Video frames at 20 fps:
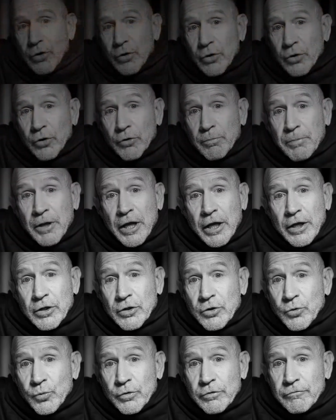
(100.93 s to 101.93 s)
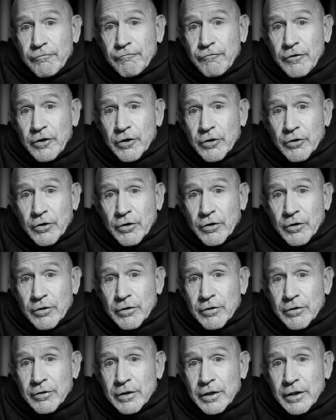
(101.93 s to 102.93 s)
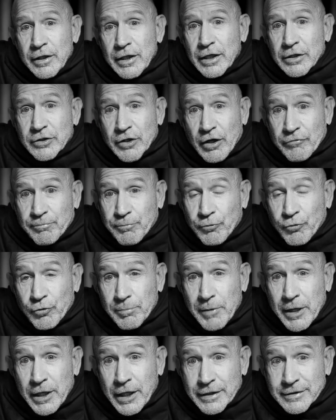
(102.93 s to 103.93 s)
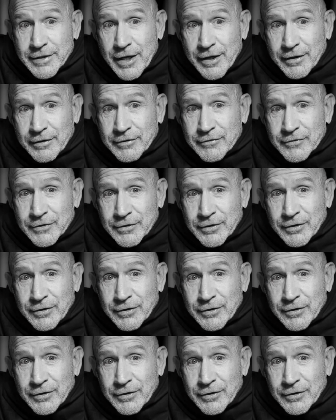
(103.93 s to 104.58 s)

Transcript: Her pale with fear he doth premeditate